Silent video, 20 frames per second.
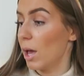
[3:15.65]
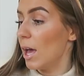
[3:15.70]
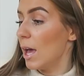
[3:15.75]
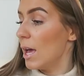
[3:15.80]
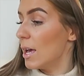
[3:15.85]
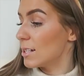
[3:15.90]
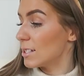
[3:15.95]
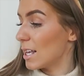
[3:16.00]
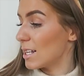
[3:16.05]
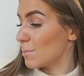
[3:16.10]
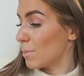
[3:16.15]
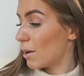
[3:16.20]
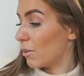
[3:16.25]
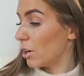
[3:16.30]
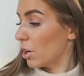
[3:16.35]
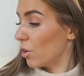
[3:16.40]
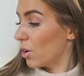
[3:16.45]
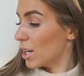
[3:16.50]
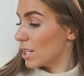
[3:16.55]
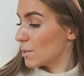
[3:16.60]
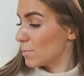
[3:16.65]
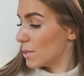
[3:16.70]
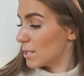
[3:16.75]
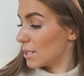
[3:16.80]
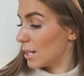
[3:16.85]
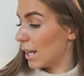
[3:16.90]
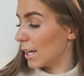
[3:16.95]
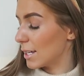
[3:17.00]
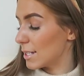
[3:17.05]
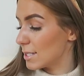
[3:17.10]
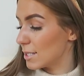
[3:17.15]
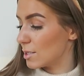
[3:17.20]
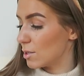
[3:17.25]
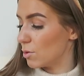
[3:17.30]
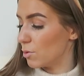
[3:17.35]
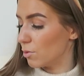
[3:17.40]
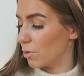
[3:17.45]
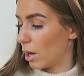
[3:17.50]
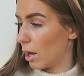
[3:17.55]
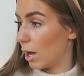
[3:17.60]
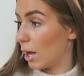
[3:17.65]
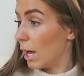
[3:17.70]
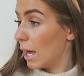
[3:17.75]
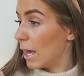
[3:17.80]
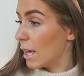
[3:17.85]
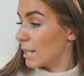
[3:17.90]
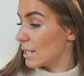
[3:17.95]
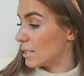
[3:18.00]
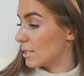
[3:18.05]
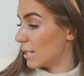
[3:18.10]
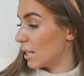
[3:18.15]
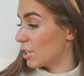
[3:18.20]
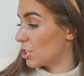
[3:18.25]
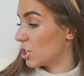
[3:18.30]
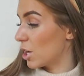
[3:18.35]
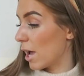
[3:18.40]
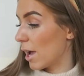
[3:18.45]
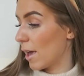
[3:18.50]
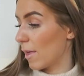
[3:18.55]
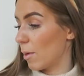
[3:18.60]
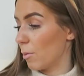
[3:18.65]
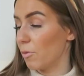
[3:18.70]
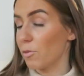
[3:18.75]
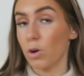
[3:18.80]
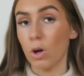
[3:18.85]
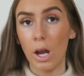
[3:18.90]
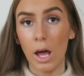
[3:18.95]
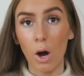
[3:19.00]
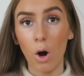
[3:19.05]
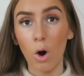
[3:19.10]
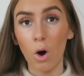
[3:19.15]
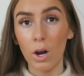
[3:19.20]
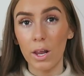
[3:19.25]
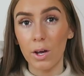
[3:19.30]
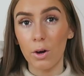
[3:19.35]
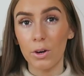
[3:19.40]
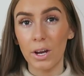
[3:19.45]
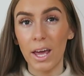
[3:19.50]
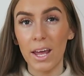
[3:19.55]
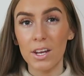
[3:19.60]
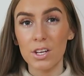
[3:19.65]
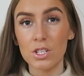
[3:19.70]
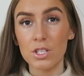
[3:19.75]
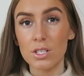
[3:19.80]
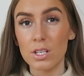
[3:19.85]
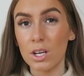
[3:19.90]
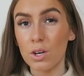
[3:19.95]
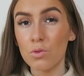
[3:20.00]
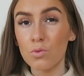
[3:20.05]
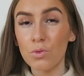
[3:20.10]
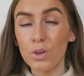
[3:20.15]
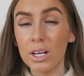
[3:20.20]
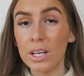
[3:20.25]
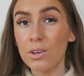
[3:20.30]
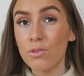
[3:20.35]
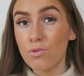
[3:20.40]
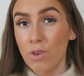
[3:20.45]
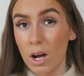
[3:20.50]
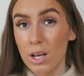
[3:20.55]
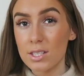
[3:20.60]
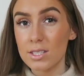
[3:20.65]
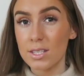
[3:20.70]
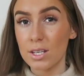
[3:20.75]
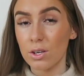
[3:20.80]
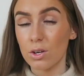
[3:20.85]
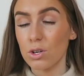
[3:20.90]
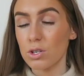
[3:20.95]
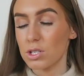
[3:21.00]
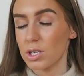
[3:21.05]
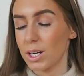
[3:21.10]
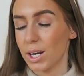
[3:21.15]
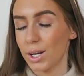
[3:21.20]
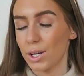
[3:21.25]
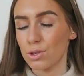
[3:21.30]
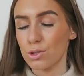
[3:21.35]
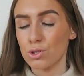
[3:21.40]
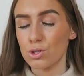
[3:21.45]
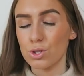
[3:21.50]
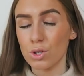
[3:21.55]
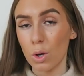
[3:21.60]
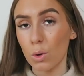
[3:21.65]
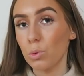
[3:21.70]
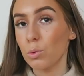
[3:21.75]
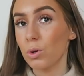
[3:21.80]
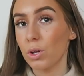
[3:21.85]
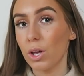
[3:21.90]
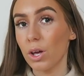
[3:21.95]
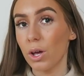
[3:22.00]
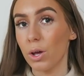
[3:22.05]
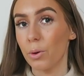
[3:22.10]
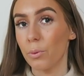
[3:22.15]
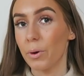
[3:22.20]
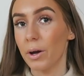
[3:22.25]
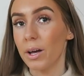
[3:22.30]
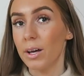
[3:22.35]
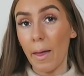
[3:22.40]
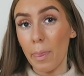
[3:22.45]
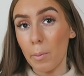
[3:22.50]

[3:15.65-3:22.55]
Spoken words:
It says Merry Christmas in like a silver stitching, and then we've got like holly on it, and it's just like a really rustic cushion and it's so cute.